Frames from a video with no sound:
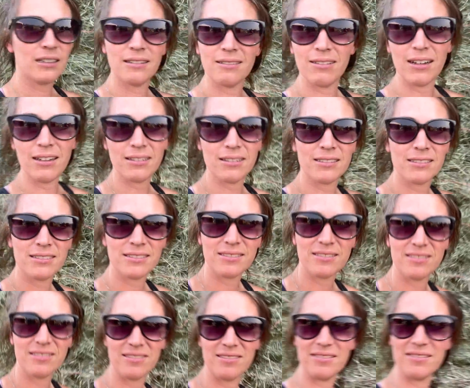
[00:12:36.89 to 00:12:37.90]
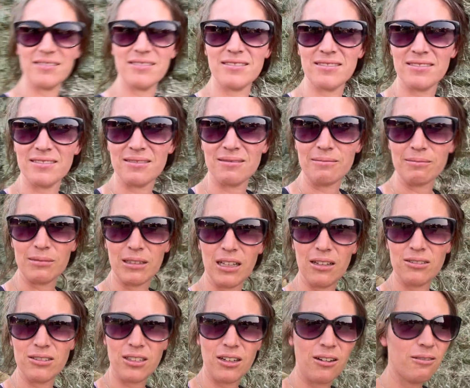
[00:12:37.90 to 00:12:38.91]
Well,
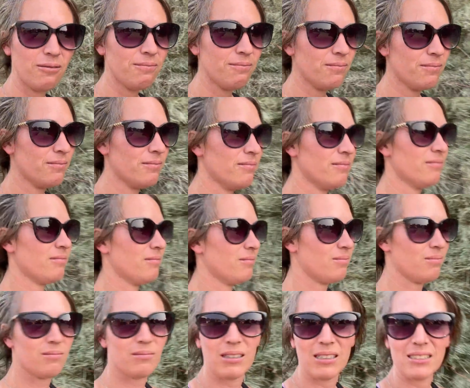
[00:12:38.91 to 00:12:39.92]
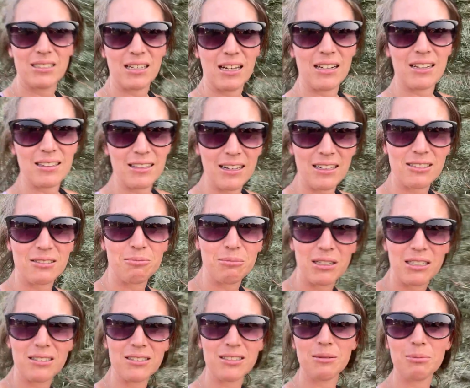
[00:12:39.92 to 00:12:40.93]
Lode's home. He's got a thousand
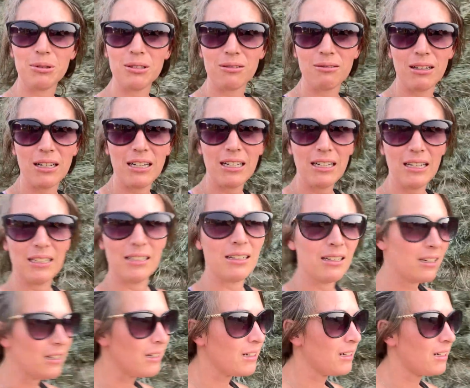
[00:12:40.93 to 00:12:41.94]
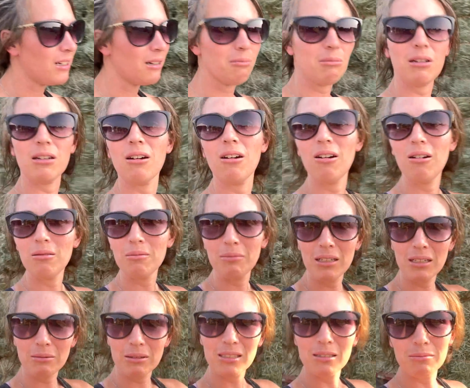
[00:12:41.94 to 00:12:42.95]
bales to put away, and I'm gonna go home and
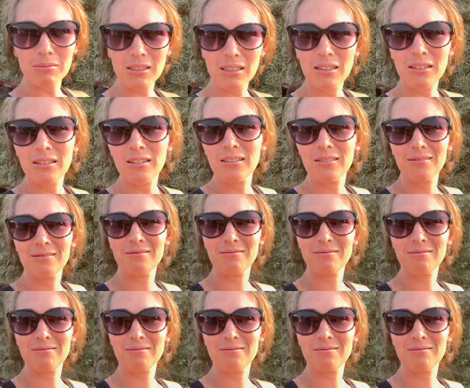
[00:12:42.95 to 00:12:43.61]
make me some dinner.